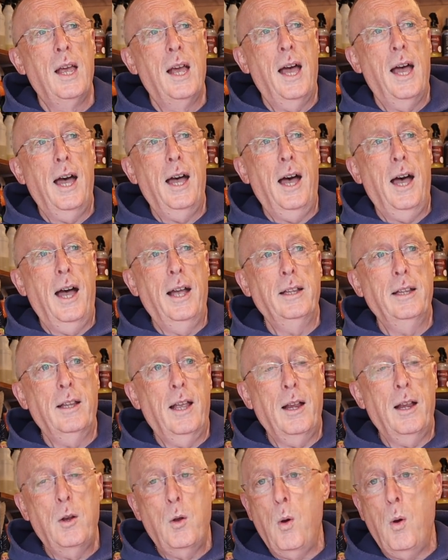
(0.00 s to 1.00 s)

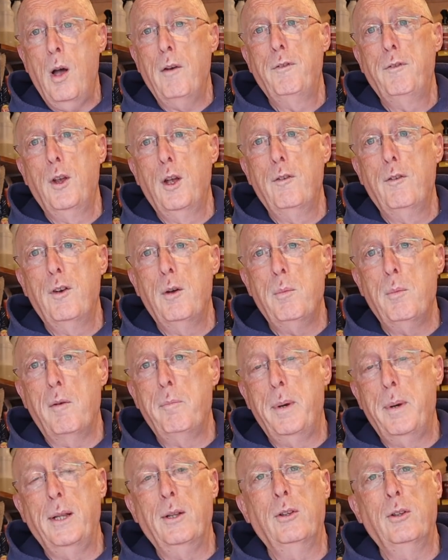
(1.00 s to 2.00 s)
and quite a few of them have
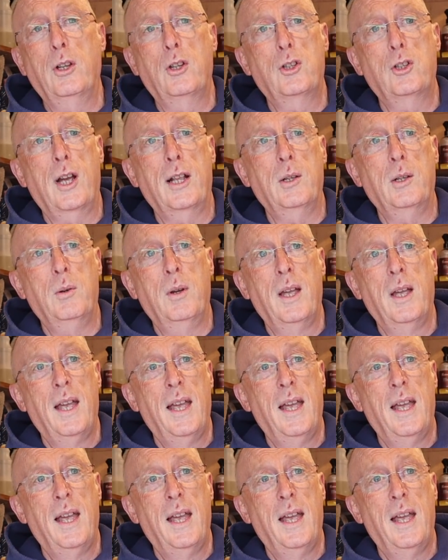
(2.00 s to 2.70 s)
been on the channel,